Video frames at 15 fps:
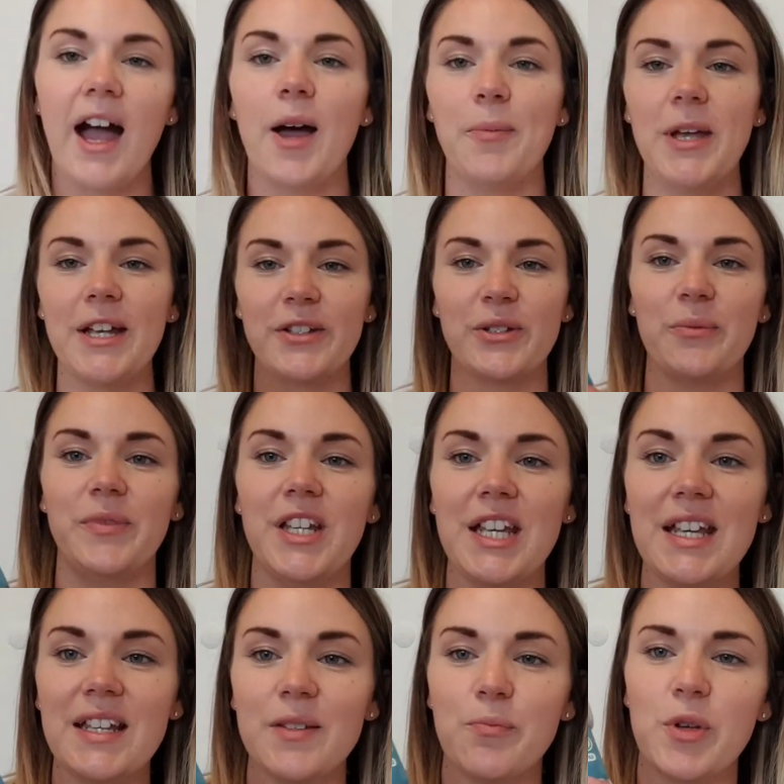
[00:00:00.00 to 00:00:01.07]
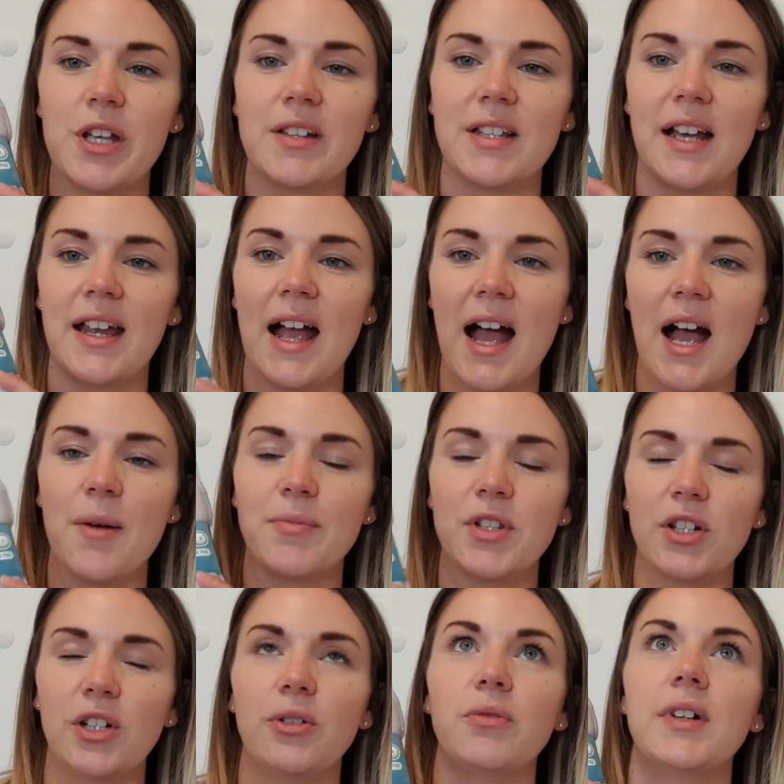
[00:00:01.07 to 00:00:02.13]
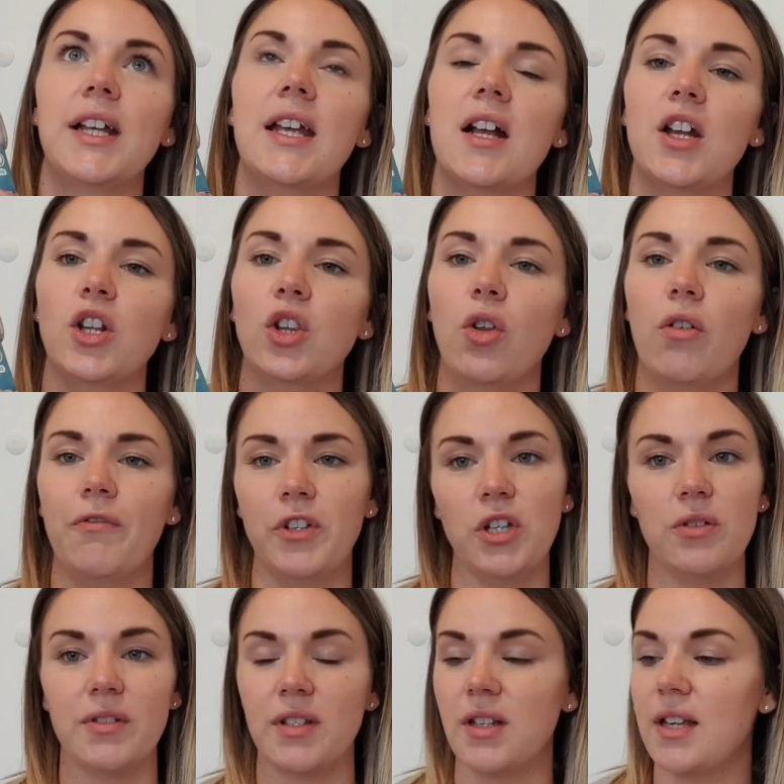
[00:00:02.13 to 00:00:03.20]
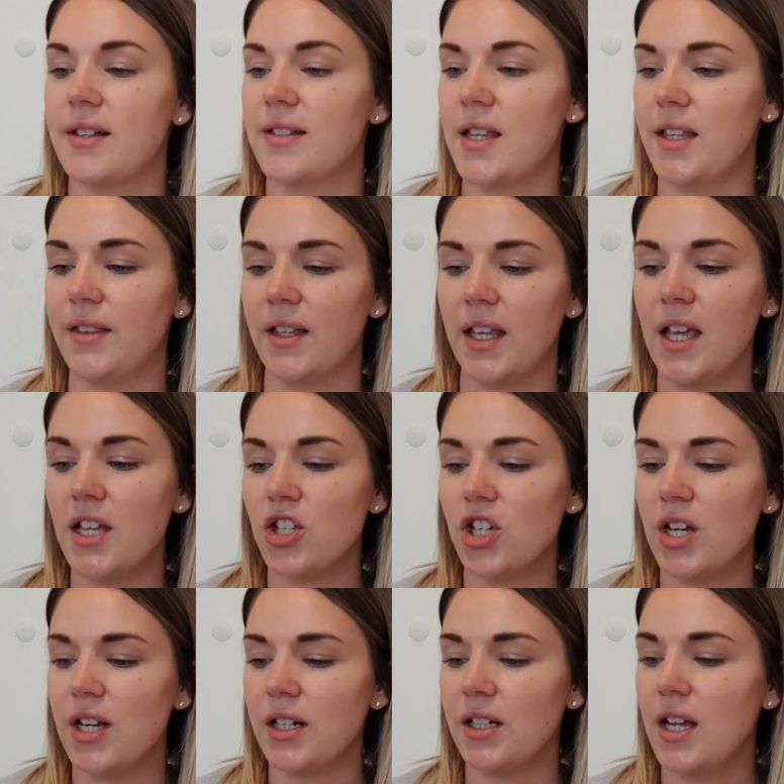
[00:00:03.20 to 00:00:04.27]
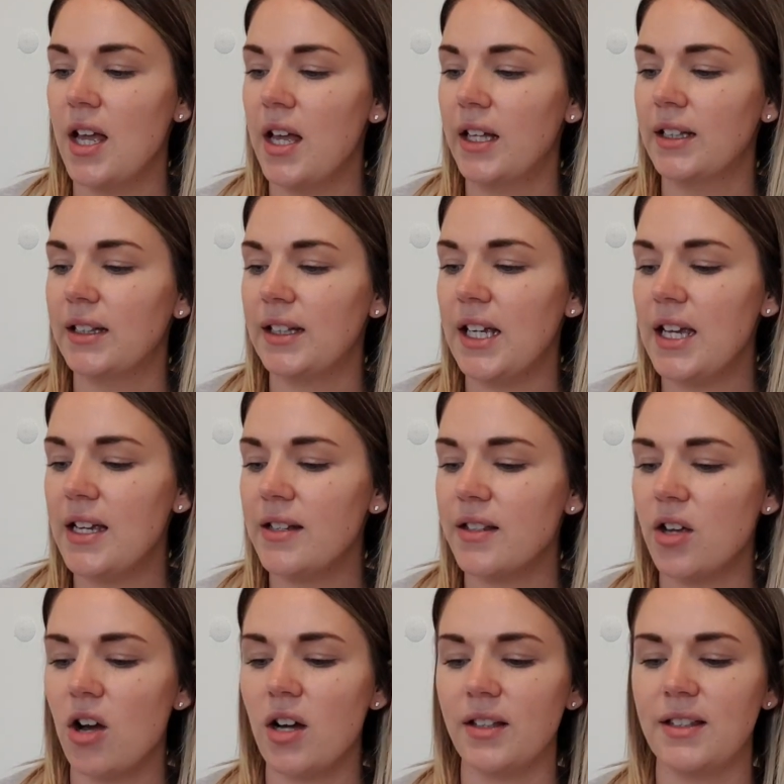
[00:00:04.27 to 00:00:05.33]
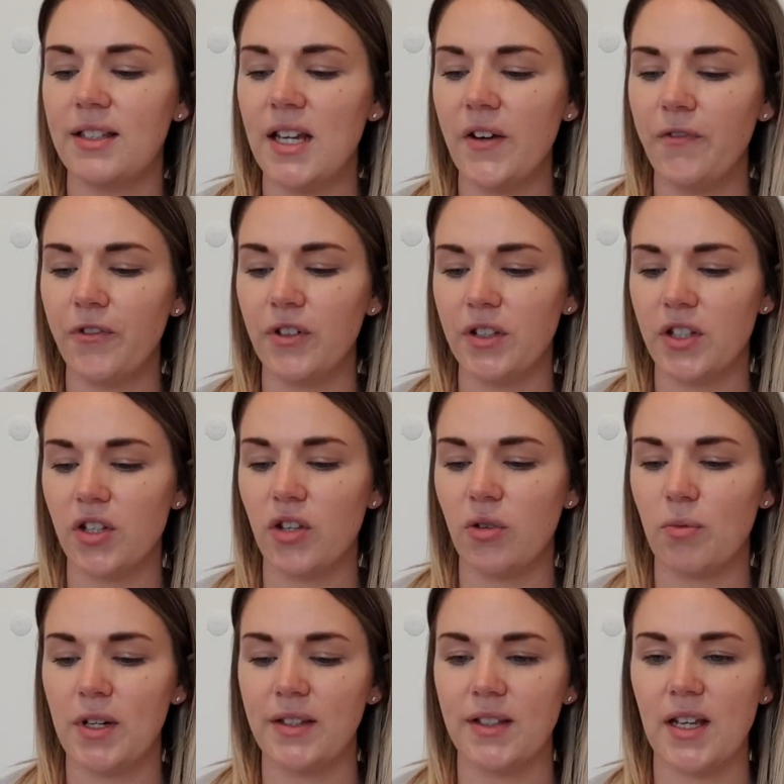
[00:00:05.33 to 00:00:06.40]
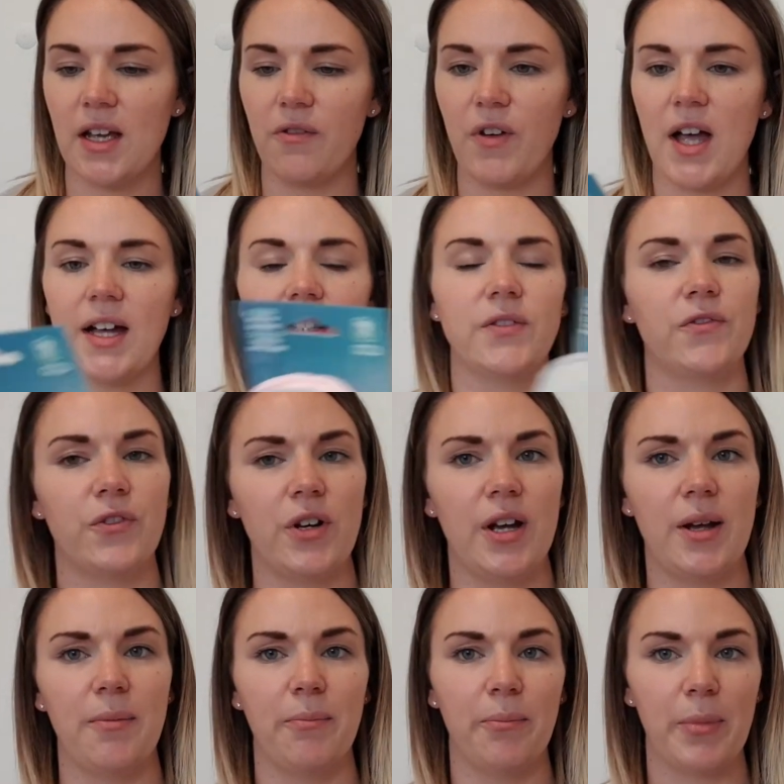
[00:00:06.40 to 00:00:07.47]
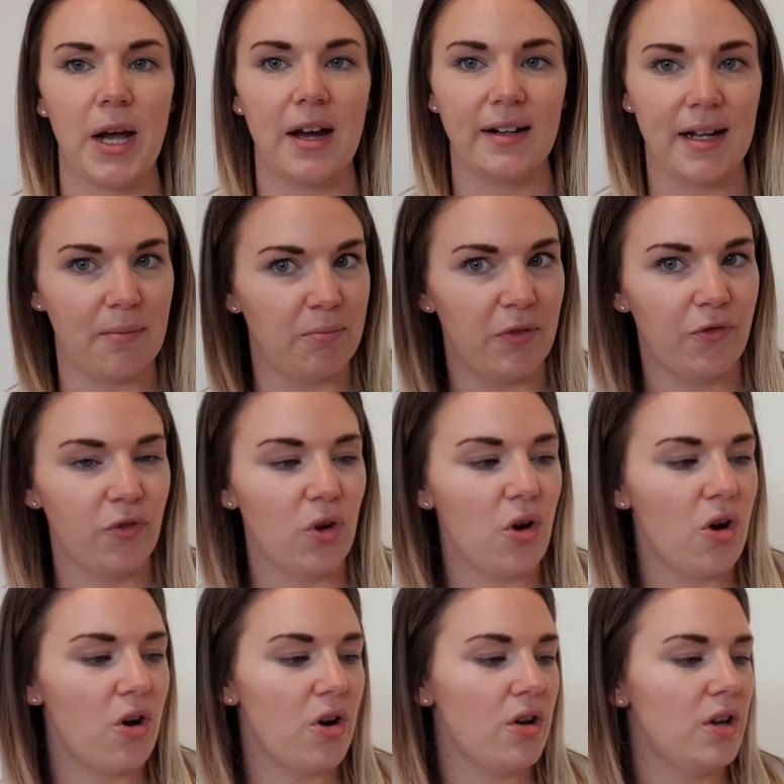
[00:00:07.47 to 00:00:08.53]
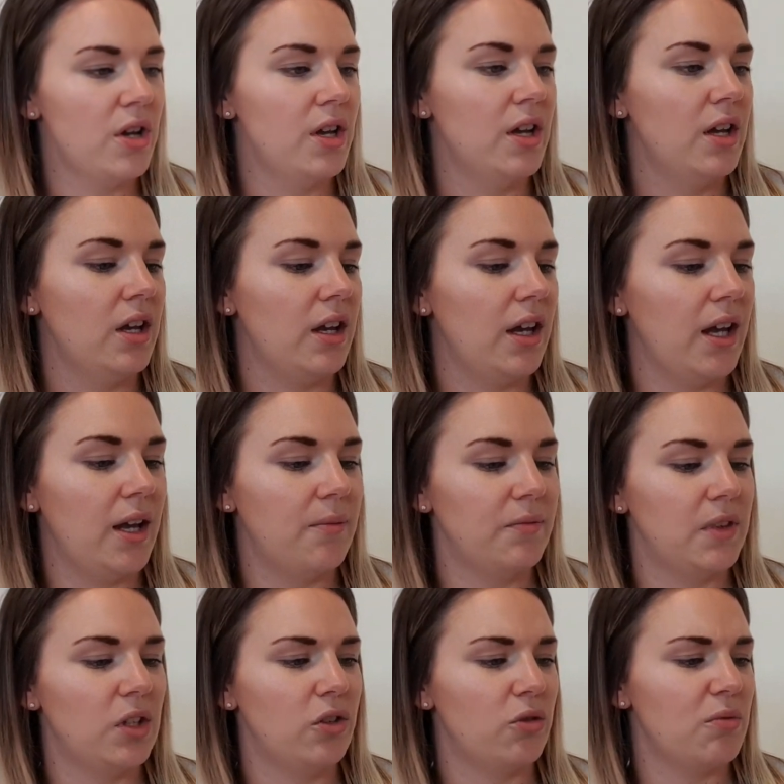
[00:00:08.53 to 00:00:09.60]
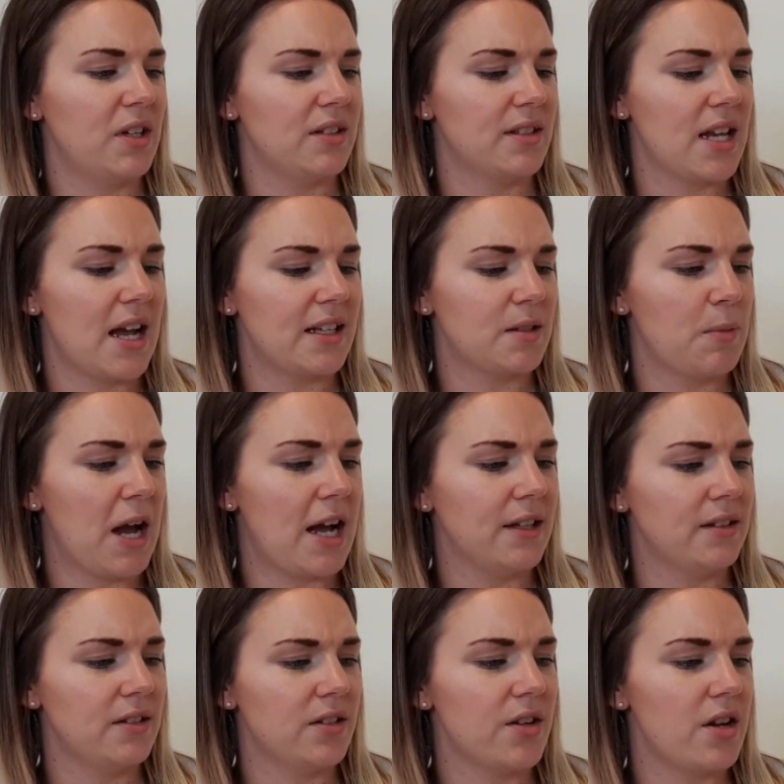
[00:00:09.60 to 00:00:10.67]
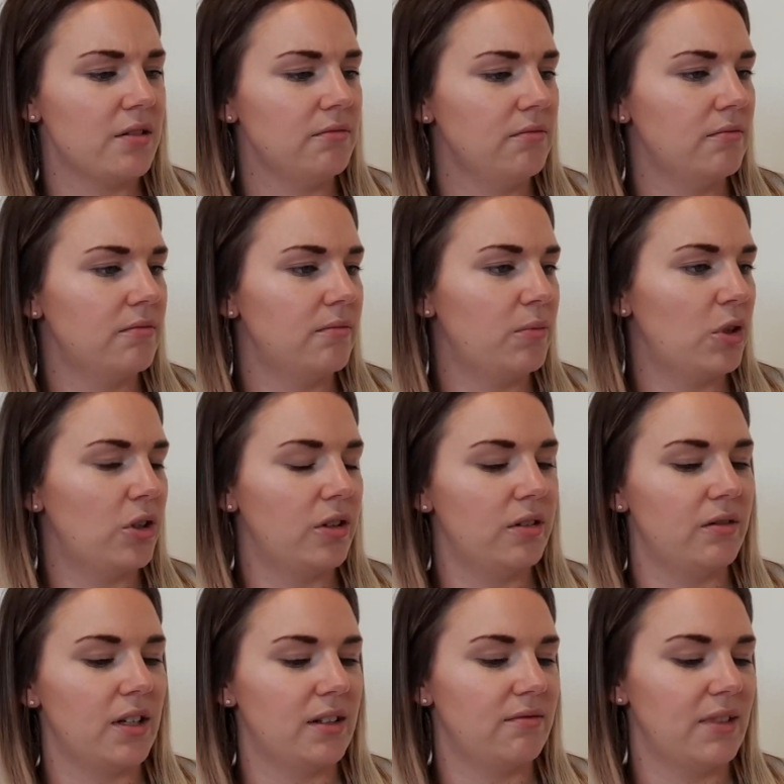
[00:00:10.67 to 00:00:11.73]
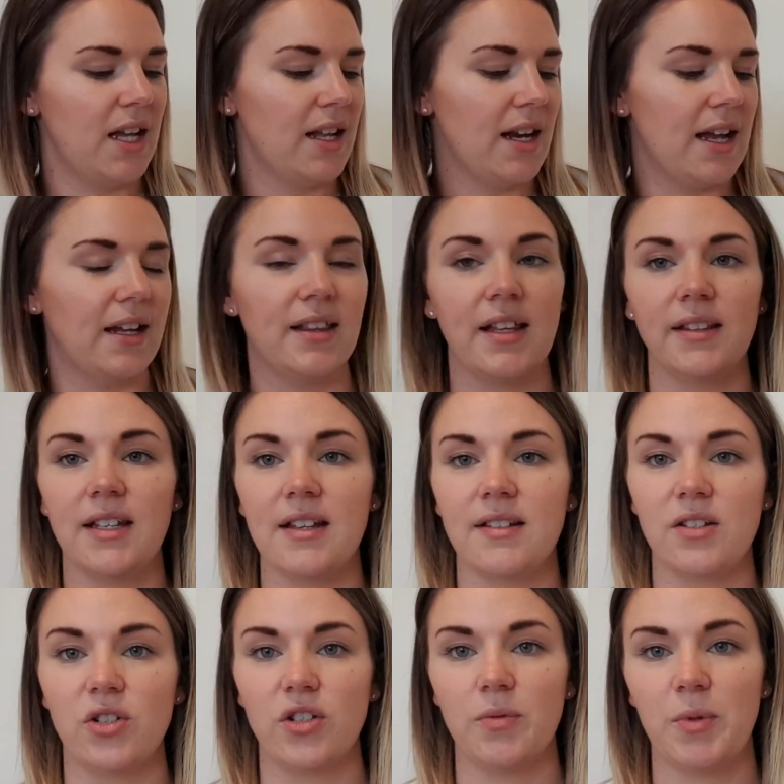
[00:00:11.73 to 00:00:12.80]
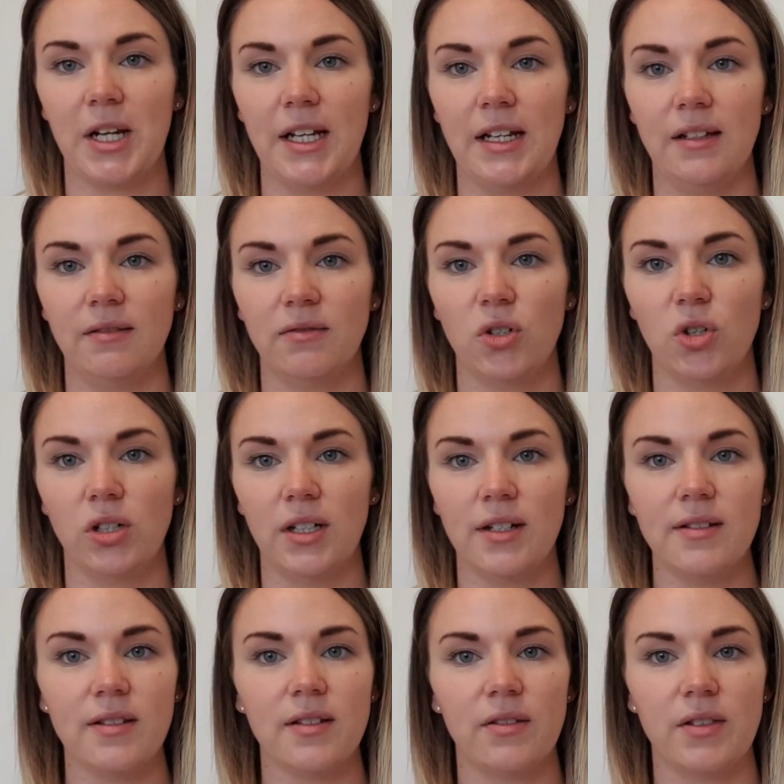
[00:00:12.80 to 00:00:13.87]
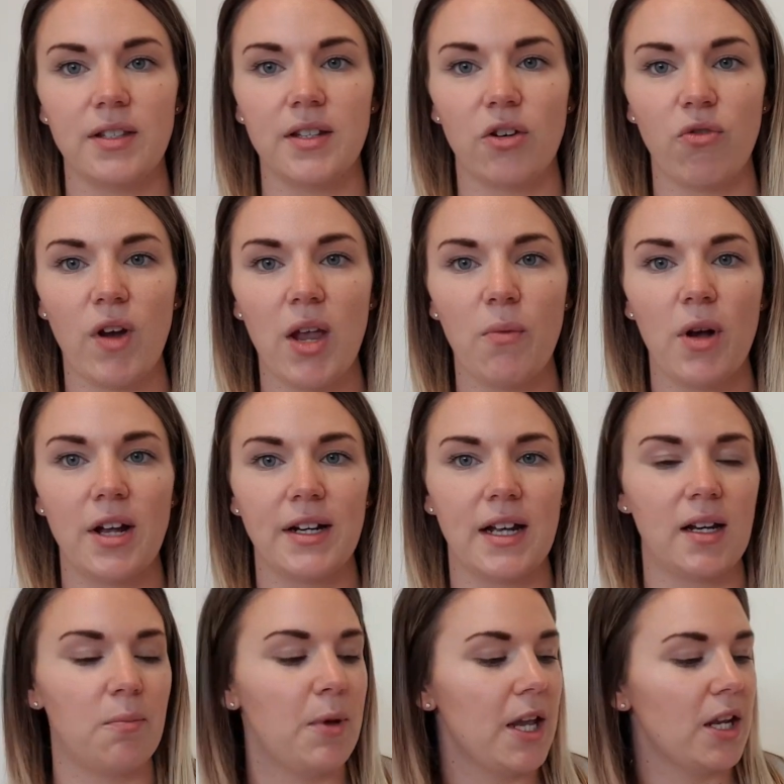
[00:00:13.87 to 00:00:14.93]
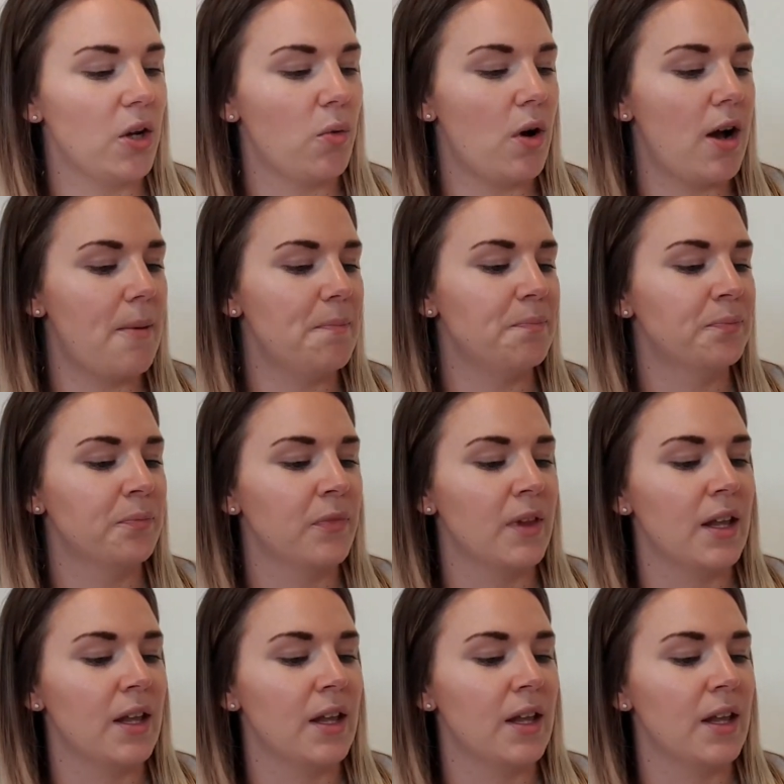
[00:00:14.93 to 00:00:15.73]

I picked up these because I absolutely love using these in the kitchen. These are different to the ones I've had from Poundland before. The other ones had patterns on, but I like that these are just plain colours. So there's a grey one and a pink one.